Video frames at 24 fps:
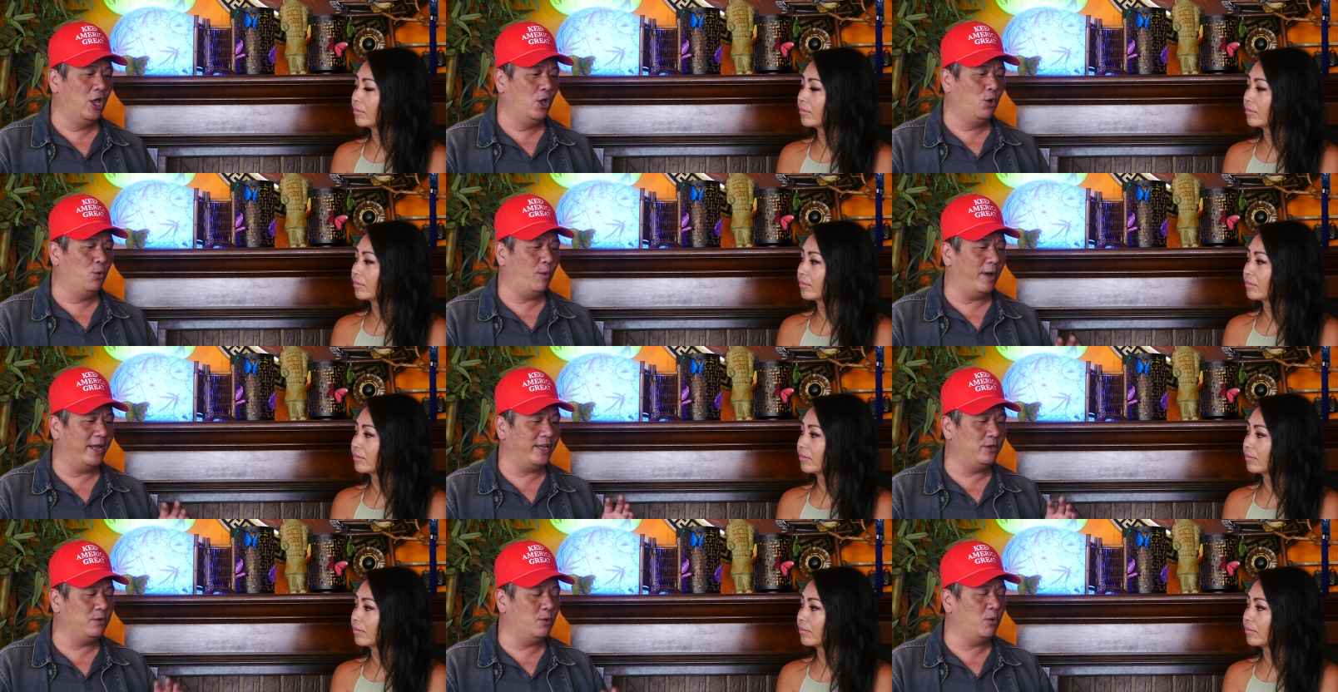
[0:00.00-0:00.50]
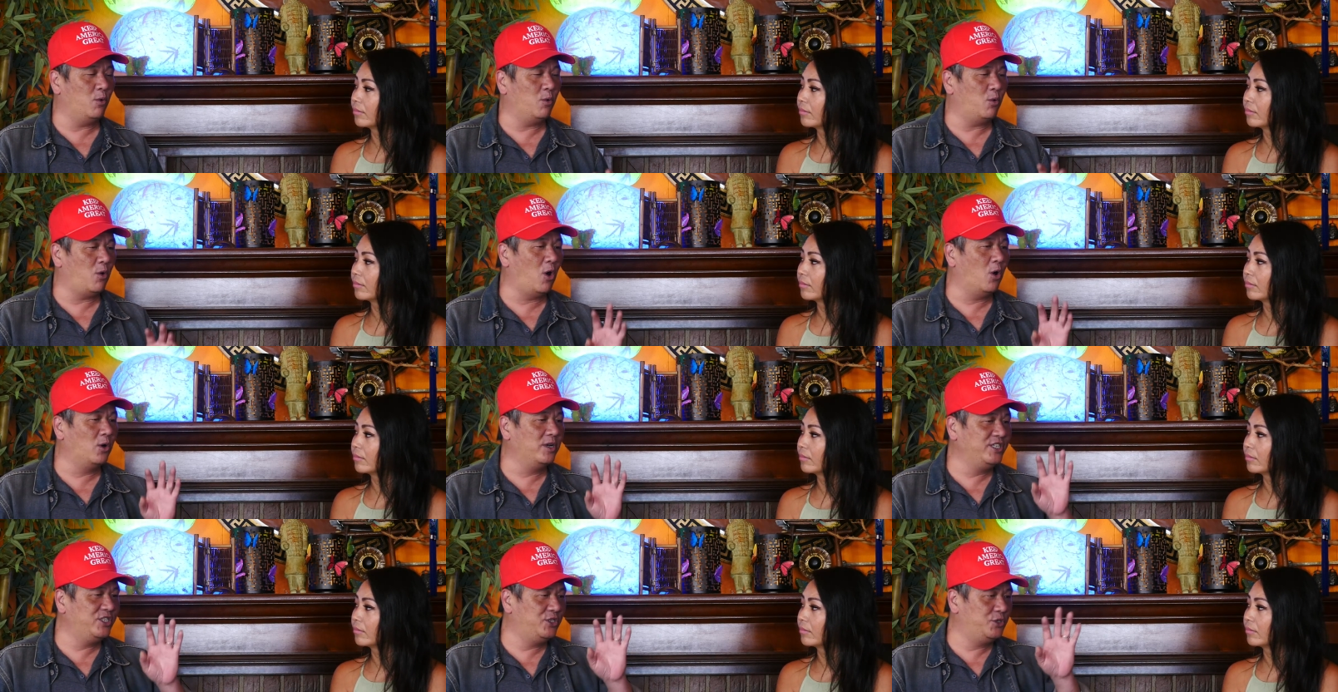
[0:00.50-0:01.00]
Speaker 1: when you
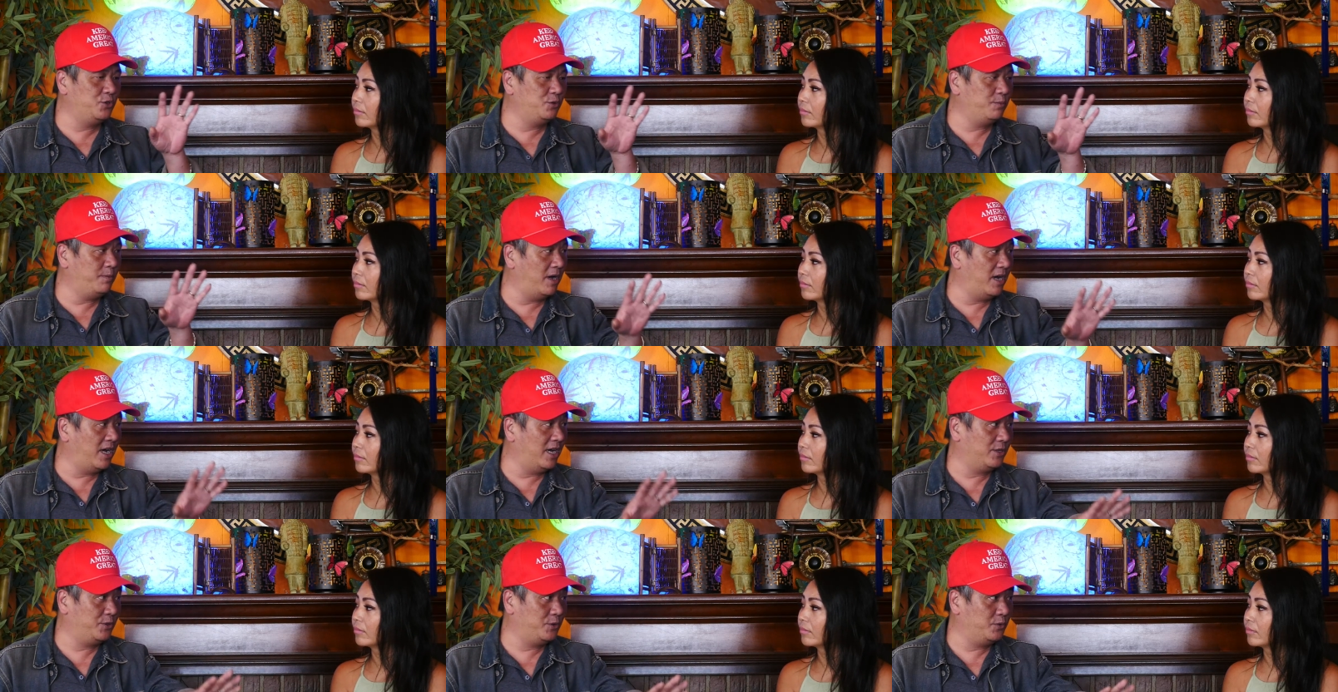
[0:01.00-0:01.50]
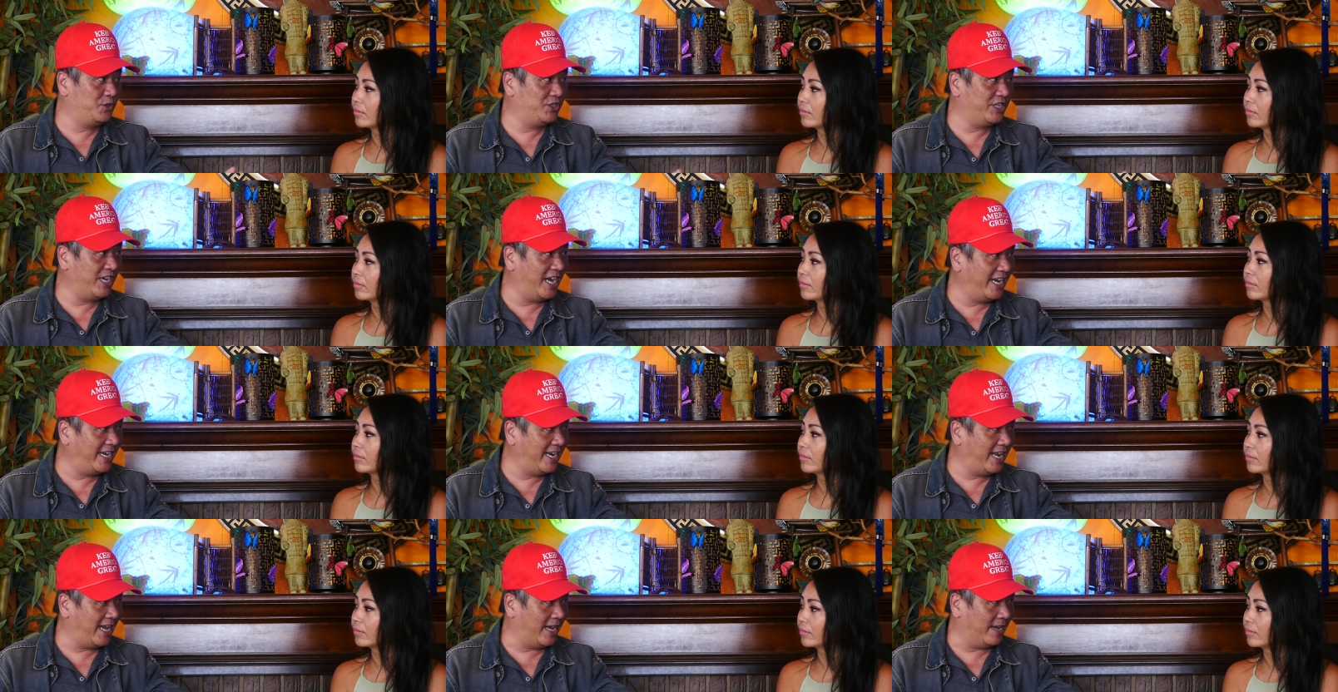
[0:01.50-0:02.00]
go into uh, to
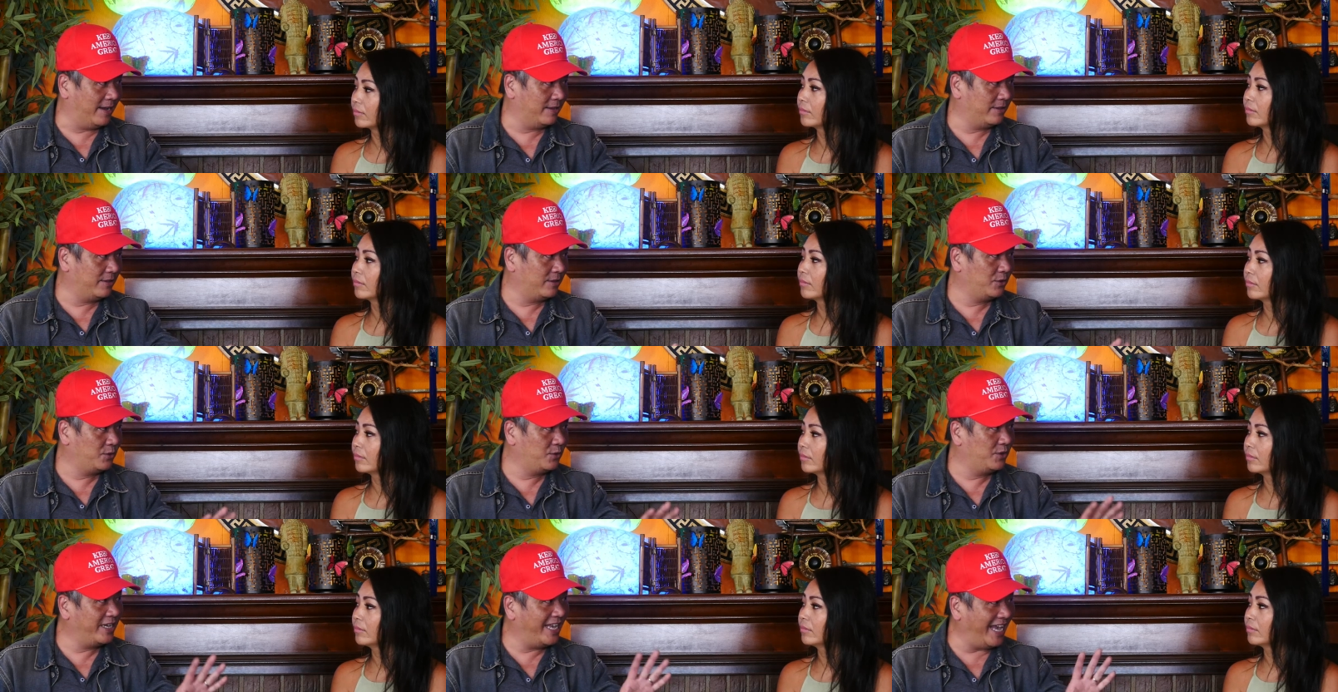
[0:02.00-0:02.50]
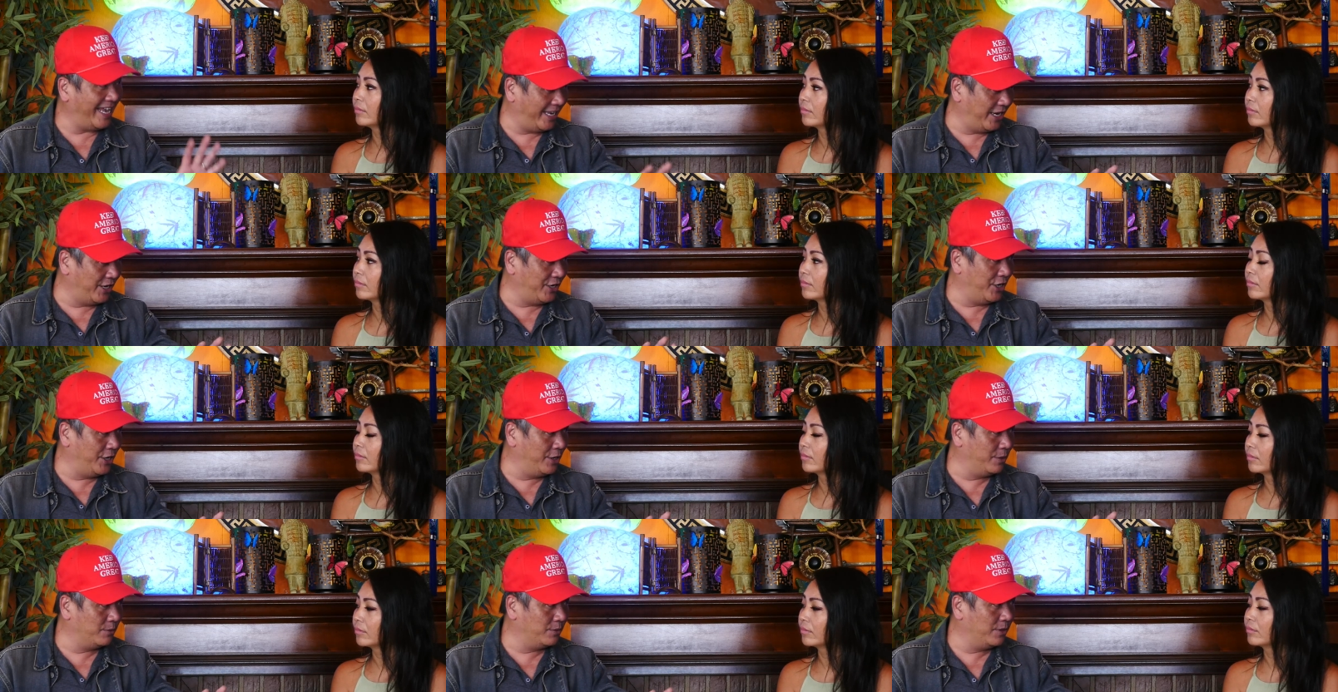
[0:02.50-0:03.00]
China mm-hmm. to get the
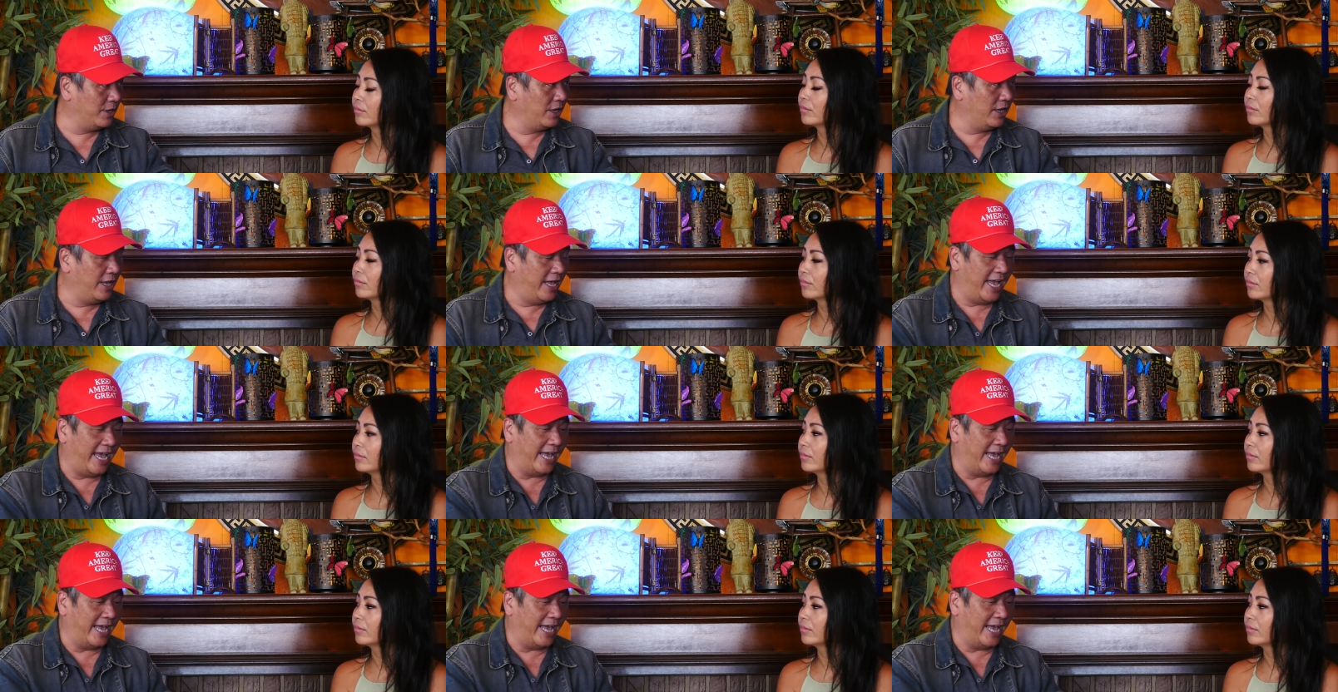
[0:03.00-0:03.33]
news mm-hmm.